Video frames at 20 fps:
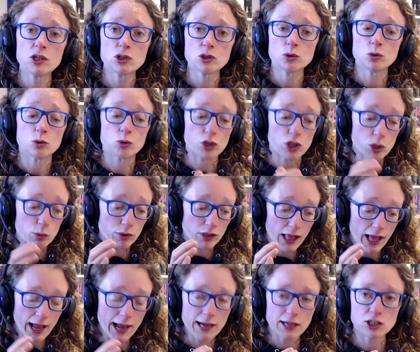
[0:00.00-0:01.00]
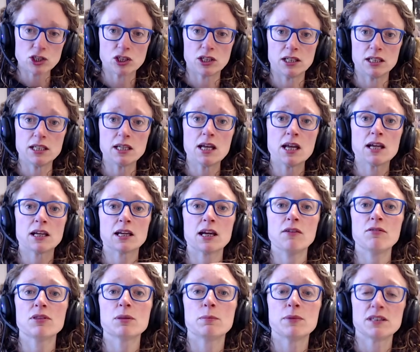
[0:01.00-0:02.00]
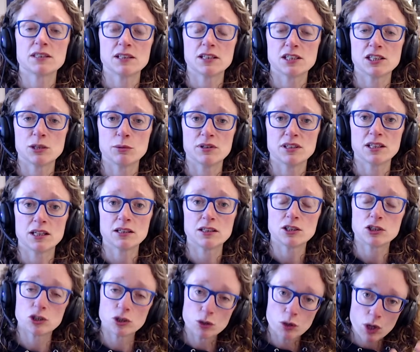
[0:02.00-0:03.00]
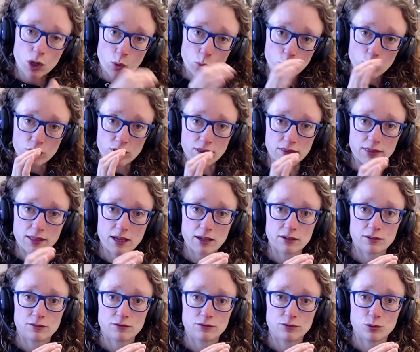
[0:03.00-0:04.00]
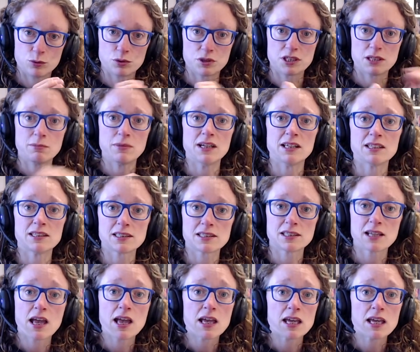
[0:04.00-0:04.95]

sure that you will actually cover the business you intended to within that 40 minutes.